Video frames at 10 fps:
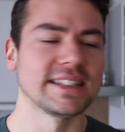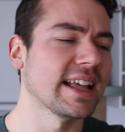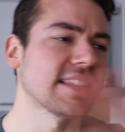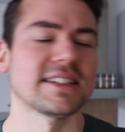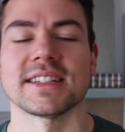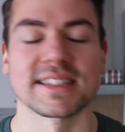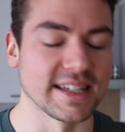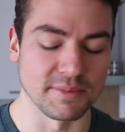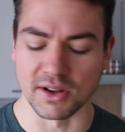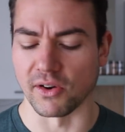Let's just
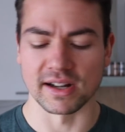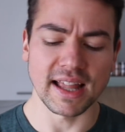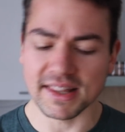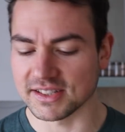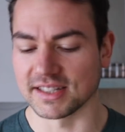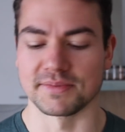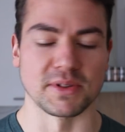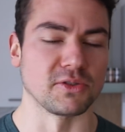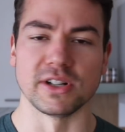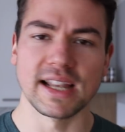keep going, let's just
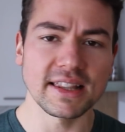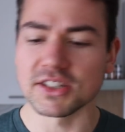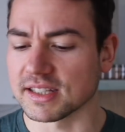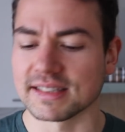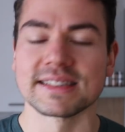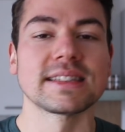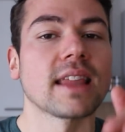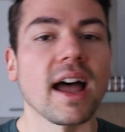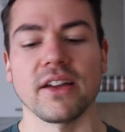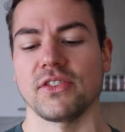be real, let's just
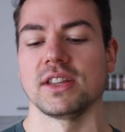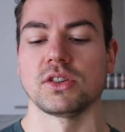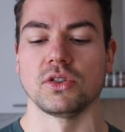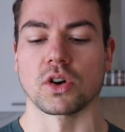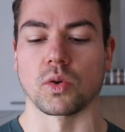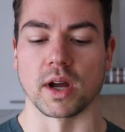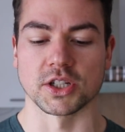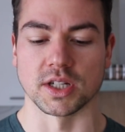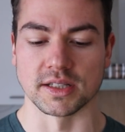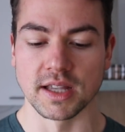dive into your
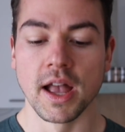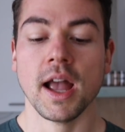questions.